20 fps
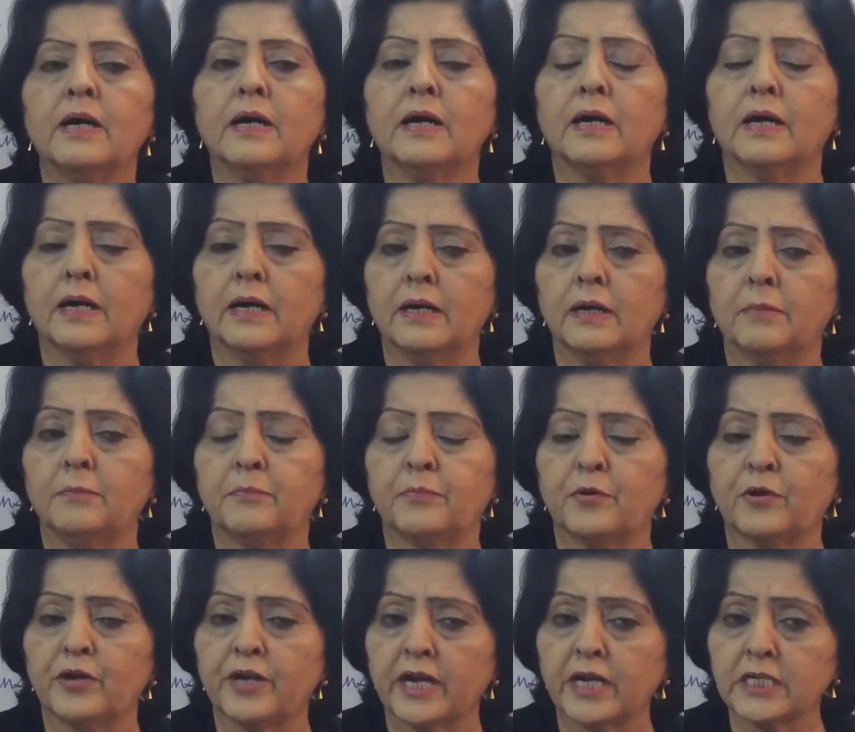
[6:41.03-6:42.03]
a
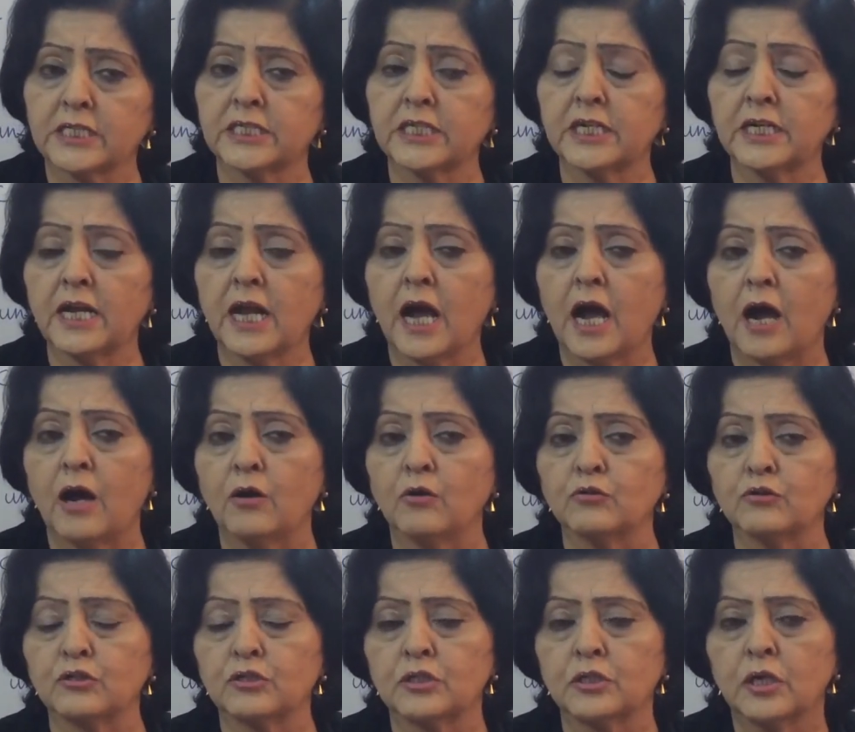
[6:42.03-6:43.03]
production
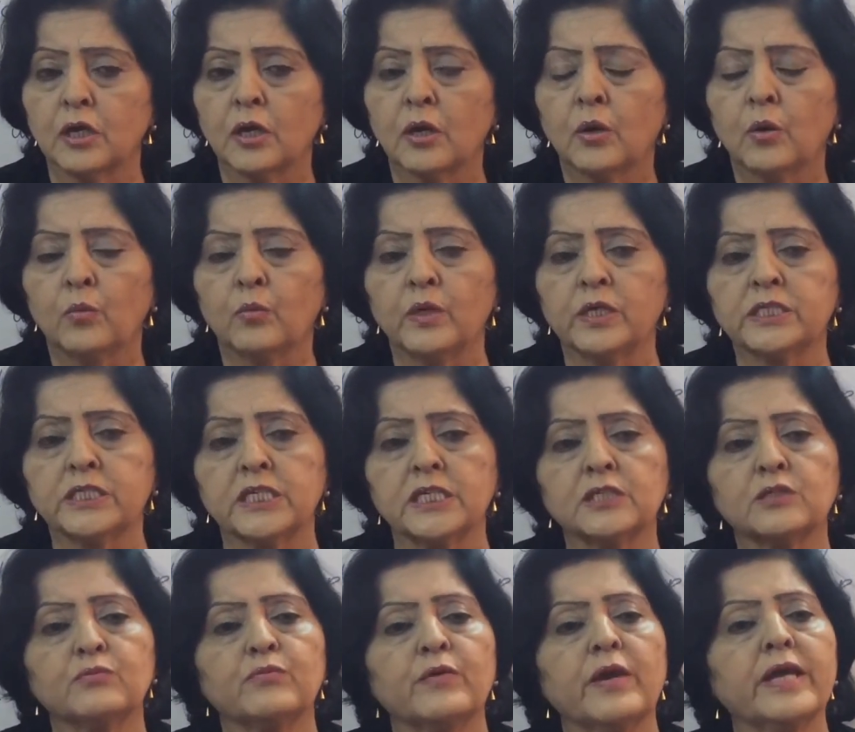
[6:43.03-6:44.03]
house which
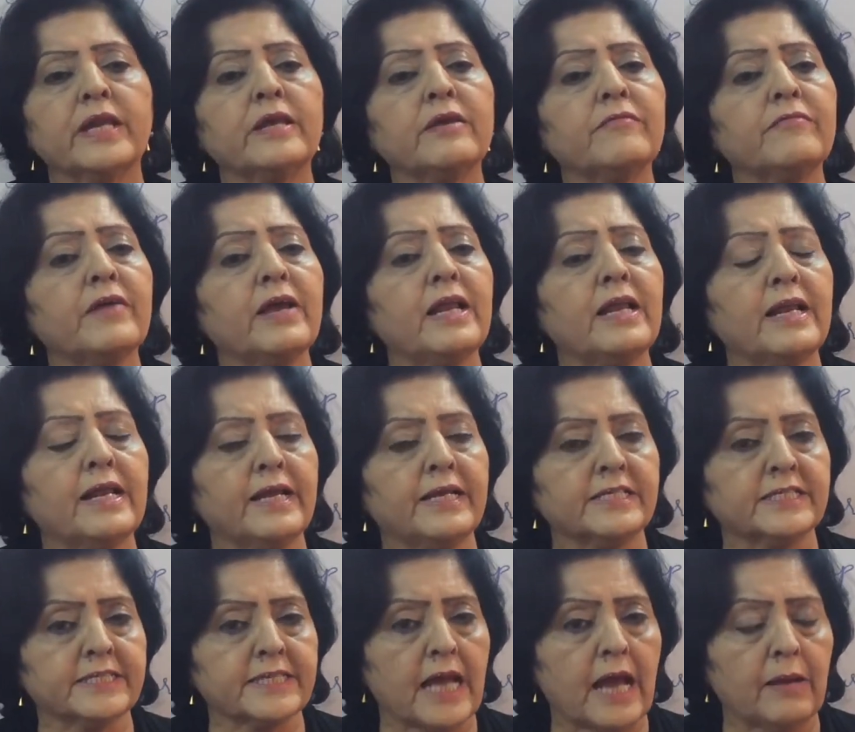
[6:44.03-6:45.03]
is very well
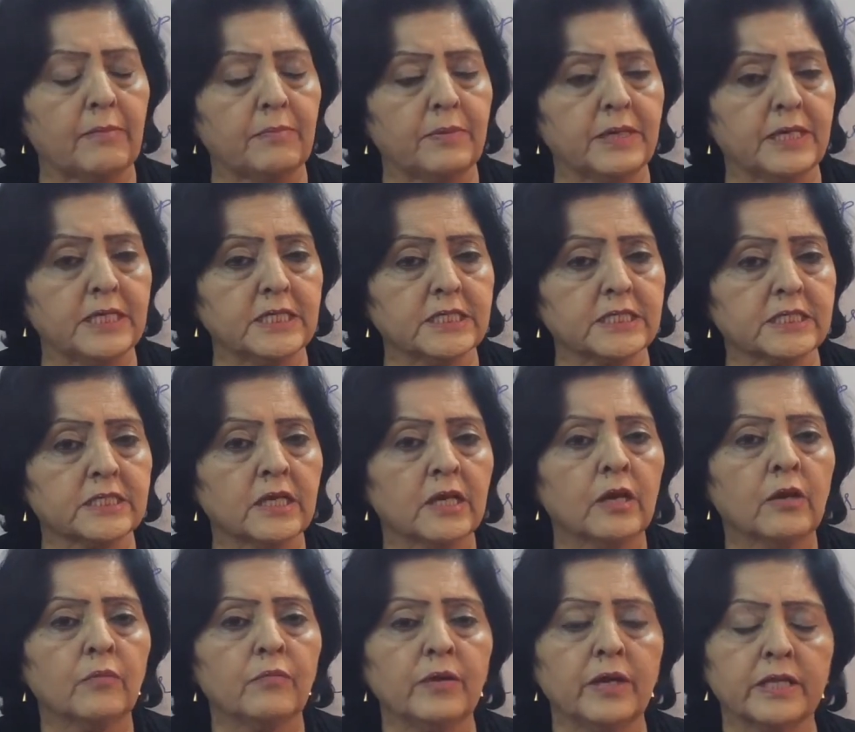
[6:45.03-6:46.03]
established
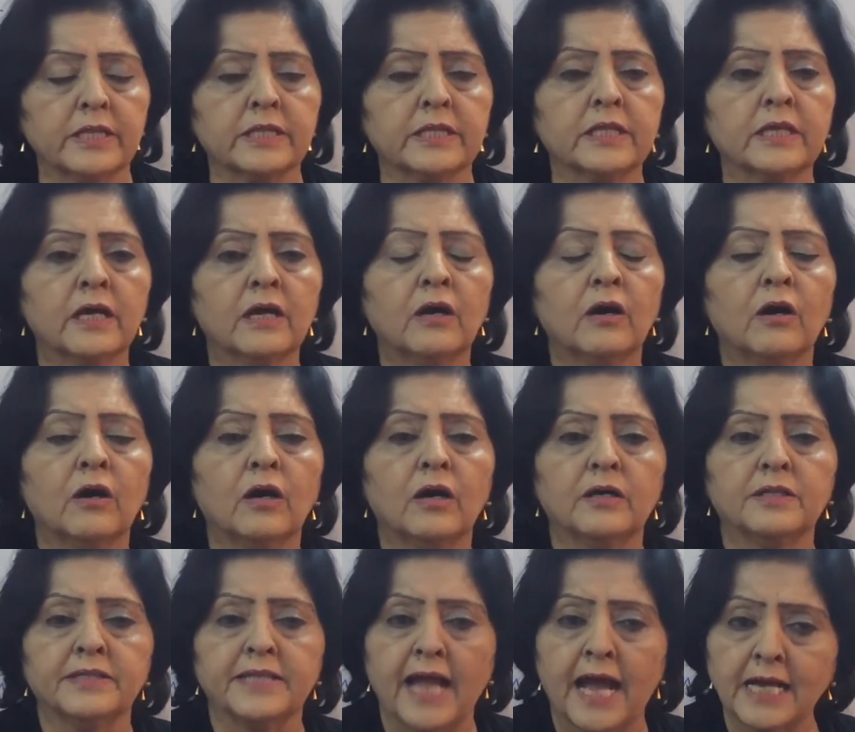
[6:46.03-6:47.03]
with
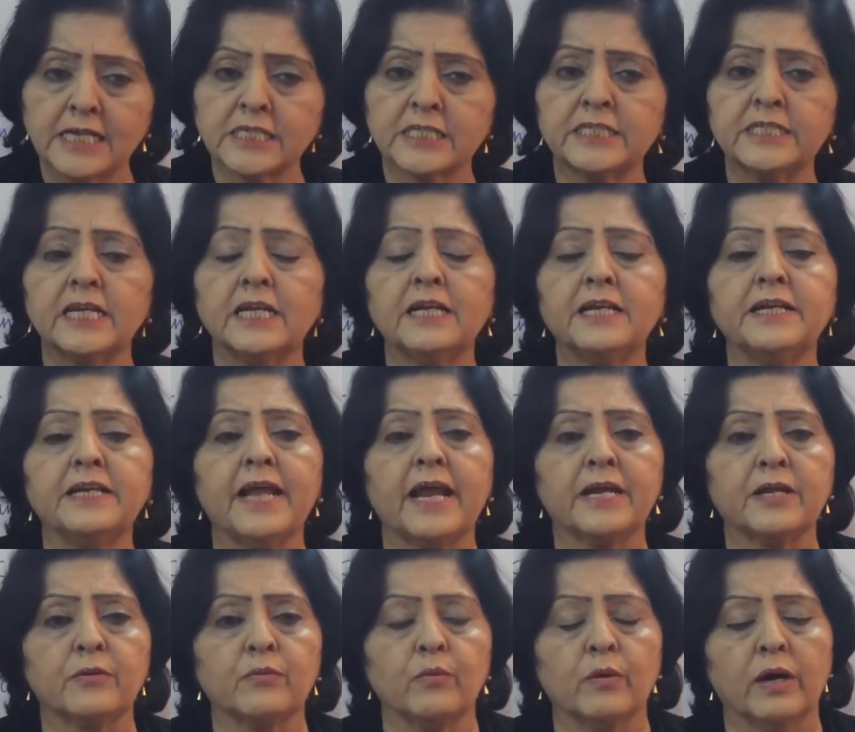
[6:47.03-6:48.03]
national
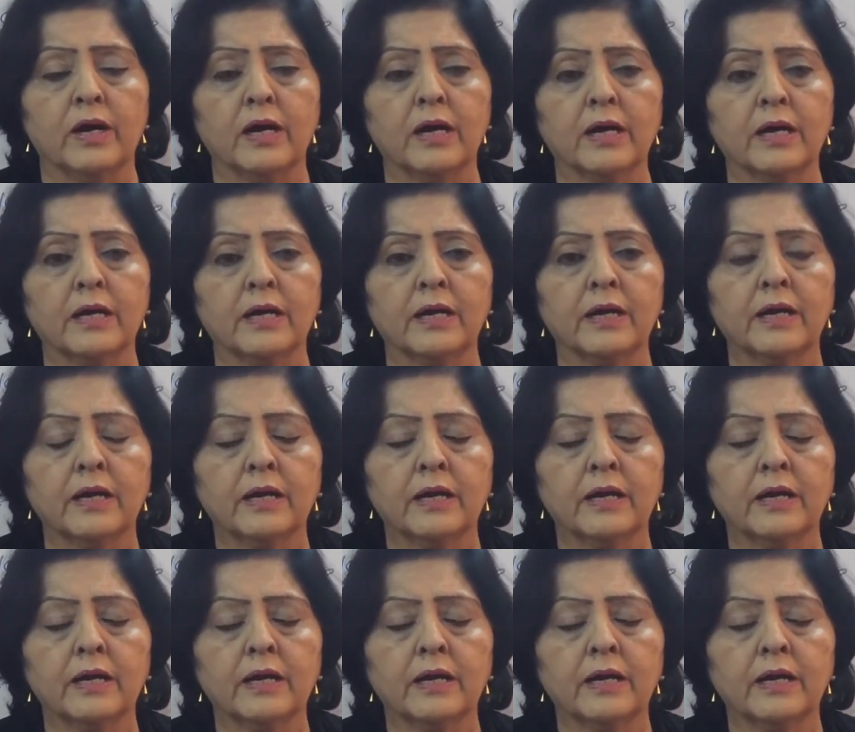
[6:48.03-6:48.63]
network